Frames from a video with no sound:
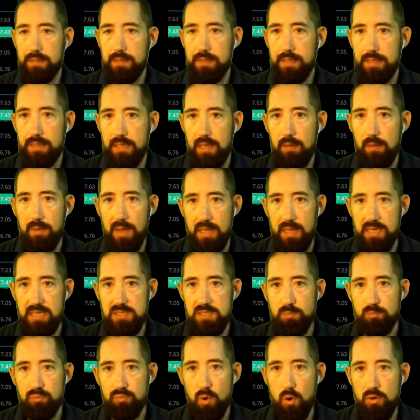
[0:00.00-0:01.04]
Yep, and it's
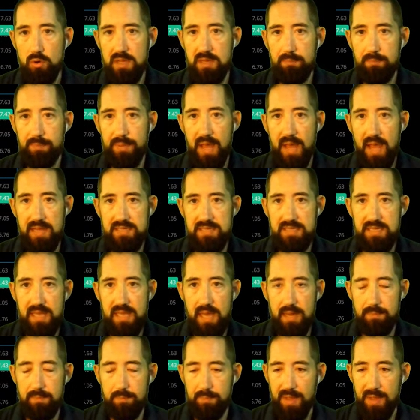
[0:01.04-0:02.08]
broken past
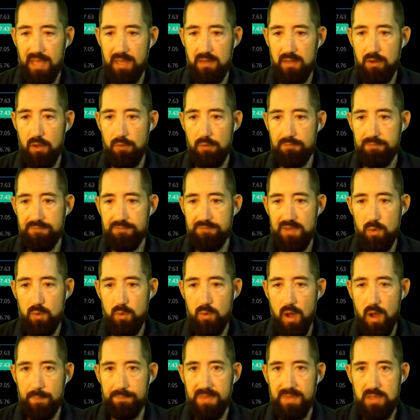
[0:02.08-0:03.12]
that band of
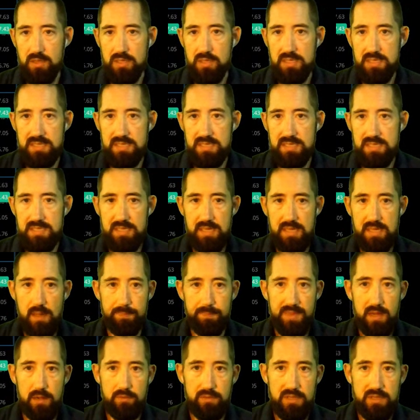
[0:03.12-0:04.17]
VWAP that you can see up
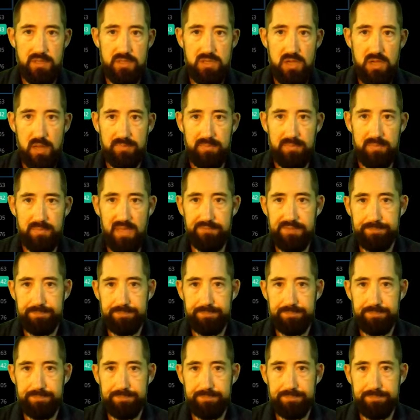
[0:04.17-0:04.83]
there in the top left.